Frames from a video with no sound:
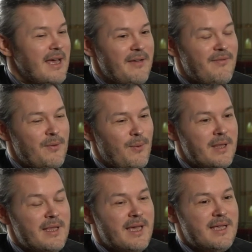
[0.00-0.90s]

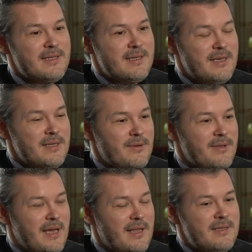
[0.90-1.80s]
everyone has his own
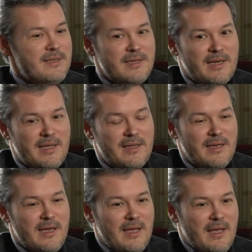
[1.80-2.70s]
talents, and
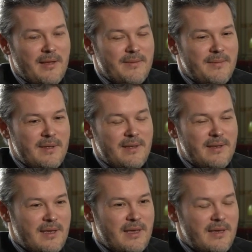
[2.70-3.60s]

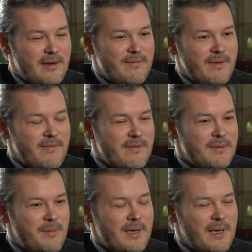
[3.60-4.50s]
here we're
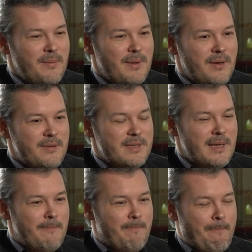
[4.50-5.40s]
speaking about
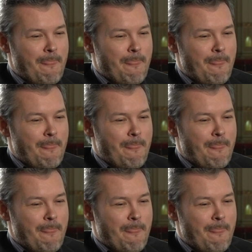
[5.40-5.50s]
some